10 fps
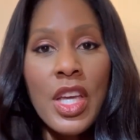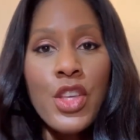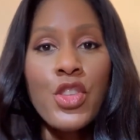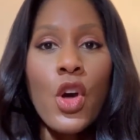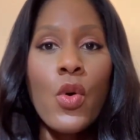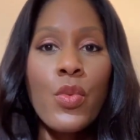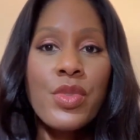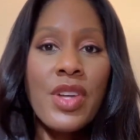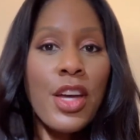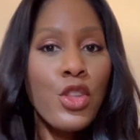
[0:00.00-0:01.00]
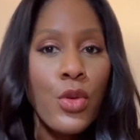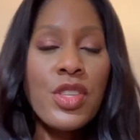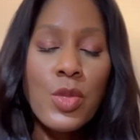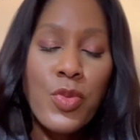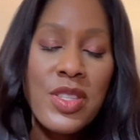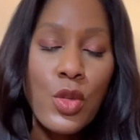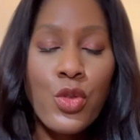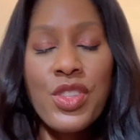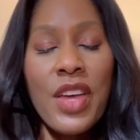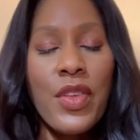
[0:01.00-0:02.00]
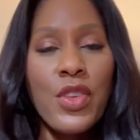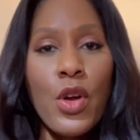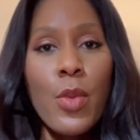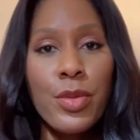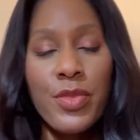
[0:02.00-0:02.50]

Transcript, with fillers: So diagnosis, please understand that there are